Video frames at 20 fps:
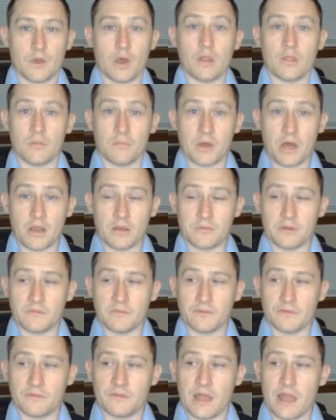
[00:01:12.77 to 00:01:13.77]
On the bottom
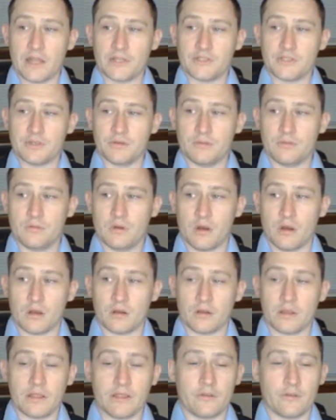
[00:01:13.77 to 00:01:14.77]
of the statue
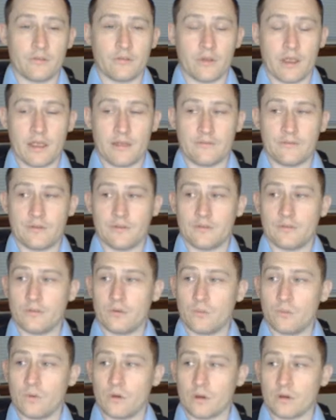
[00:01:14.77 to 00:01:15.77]
are engraved
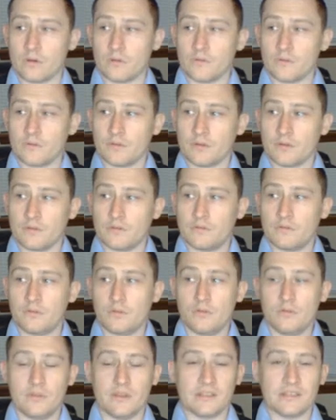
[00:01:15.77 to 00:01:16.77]
the words,
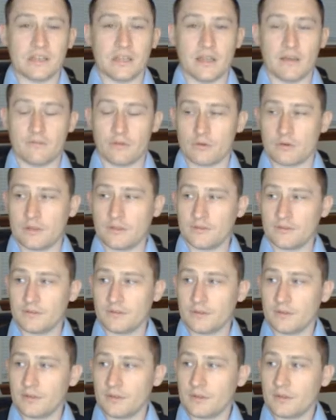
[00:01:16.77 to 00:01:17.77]
To the
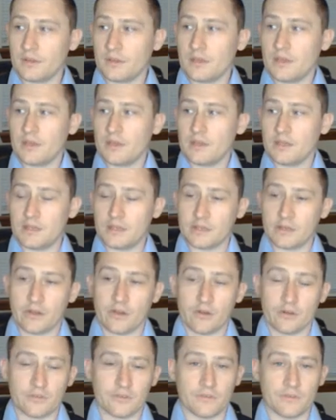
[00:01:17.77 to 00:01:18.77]
Cleverest, in
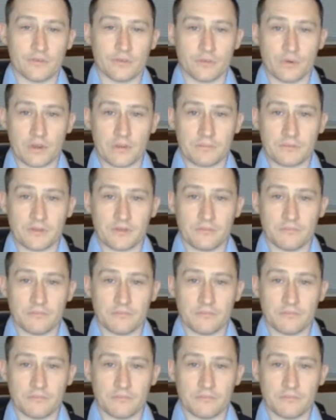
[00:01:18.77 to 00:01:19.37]
cursive script.